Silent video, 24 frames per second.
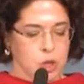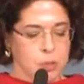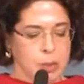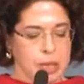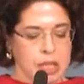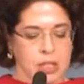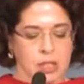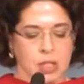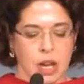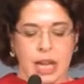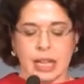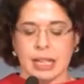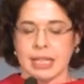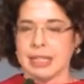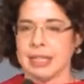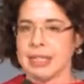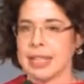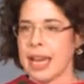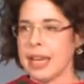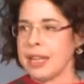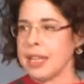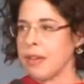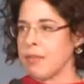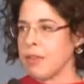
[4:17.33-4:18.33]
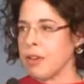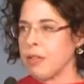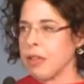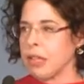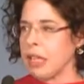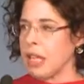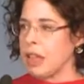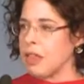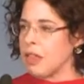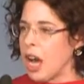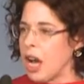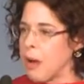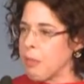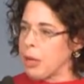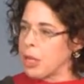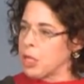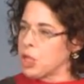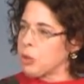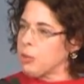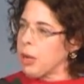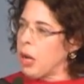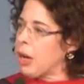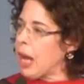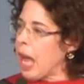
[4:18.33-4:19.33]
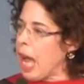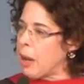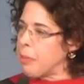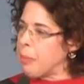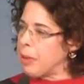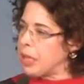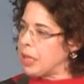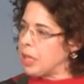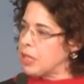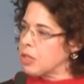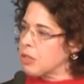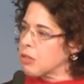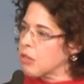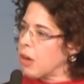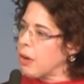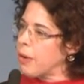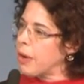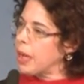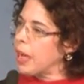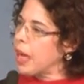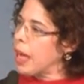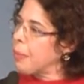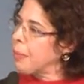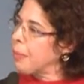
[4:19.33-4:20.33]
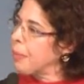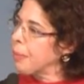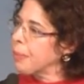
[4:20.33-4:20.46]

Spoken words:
Because honestly, I never really thought much about happiness growing up.